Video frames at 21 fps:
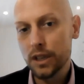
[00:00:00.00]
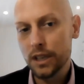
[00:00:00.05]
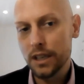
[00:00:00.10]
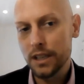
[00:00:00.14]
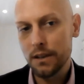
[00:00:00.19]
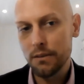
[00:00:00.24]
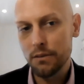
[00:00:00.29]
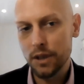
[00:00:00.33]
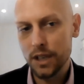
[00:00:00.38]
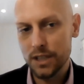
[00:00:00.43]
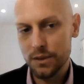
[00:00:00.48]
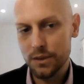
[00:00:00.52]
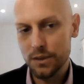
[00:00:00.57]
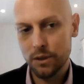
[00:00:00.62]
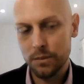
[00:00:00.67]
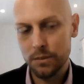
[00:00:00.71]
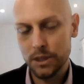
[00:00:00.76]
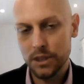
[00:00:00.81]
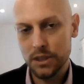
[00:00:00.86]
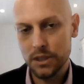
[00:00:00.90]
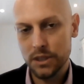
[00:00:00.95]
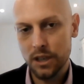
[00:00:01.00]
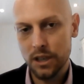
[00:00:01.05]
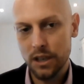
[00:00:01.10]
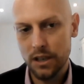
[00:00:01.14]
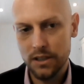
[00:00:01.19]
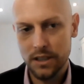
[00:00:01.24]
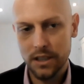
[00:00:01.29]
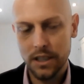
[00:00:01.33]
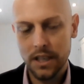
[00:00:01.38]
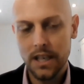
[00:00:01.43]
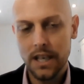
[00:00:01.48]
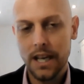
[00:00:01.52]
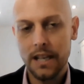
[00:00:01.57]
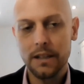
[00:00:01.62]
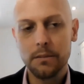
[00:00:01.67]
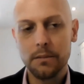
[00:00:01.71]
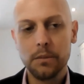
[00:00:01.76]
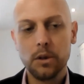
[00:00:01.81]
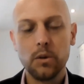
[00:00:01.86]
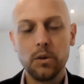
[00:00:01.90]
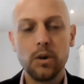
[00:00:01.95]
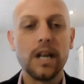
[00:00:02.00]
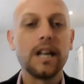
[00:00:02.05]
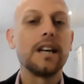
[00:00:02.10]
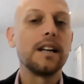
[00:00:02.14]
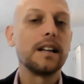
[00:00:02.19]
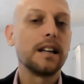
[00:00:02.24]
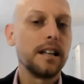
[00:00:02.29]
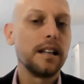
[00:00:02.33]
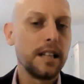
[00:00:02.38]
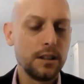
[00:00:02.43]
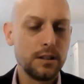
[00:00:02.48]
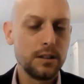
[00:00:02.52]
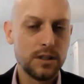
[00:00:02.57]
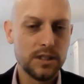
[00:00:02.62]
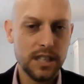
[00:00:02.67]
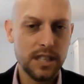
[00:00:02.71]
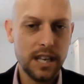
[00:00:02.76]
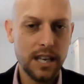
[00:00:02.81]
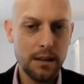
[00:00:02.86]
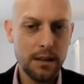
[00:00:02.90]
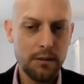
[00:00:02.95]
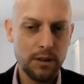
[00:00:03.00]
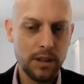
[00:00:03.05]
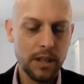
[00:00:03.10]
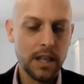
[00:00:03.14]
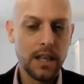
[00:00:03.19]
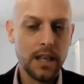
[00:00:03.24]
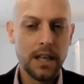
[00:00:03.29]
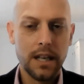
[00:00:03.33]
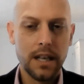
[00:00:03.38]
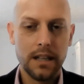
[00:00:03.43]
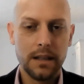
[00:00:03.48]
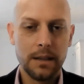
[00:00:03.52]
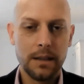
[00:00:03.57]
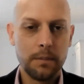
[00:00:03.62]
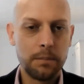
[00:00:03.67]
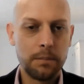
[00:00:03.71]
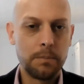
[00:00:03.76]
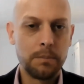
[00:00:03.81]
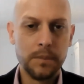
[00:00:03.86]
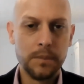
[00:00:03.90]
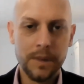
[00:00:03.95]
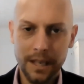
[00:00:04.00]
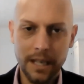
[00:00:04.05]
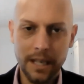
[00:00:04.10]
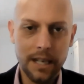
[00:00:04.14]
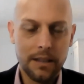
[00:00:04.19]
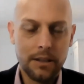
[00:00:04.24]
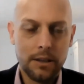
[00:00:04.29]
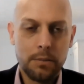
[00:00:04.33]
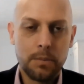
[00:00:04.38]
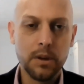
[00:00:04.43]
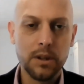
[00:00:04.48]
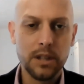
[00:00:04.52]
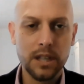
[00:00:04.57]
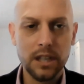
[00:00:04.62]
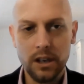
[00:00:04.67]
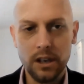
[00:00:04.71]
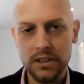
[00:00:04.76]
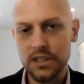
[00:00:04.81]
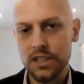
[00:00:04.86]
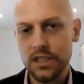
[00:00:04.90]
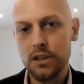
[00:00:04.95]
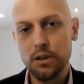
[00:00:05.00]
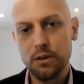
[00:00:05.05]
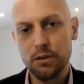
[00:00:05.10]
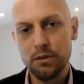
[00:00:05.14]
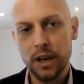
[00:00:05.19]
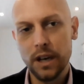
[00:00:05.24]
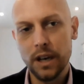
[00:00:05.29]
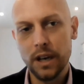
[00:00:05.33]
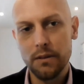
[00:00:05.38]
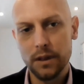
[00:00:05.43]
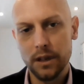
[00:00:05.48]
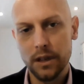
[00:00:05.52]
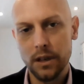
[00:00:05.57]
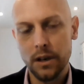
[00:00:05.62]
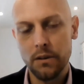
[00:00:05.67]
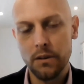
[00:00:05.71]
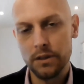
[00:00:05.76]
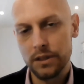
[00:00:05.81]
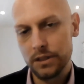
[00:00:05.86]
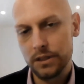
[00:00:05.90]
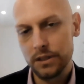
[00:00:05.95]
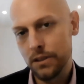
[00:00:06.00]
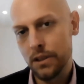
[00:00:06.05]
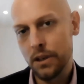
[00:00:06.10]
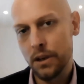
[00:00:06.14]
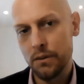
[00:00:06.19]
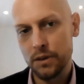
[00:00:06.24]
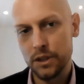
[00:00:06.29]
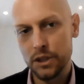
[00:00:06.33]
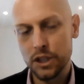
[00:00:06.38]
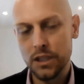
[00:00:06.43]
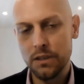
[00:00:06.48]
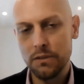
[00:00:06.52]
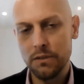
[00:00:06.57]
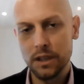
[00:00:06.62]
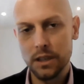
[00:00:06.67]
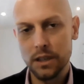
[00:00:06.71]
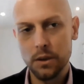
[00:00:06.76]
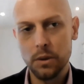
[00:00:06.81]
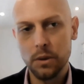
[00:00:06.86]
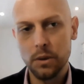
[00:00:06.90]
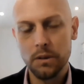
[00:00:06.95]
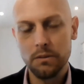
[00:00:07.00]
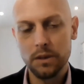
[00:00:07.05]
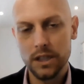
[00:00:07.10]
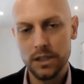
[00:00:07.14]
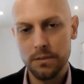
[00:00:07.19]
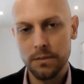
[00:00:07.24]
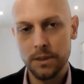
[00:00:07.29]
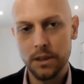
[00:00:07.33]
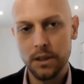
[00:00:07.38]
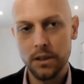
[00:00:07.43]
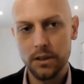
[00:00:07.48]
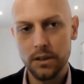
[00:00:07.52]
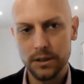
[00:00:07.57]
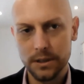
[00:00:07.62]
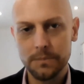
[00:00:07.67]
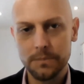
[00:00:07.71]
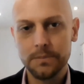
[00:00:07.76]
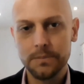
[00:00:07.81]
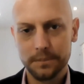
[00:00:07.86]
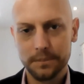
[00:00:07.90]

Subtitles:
can invest from the start and the more regularly you save, again, you put the odds in your favor of achieving your investment goals.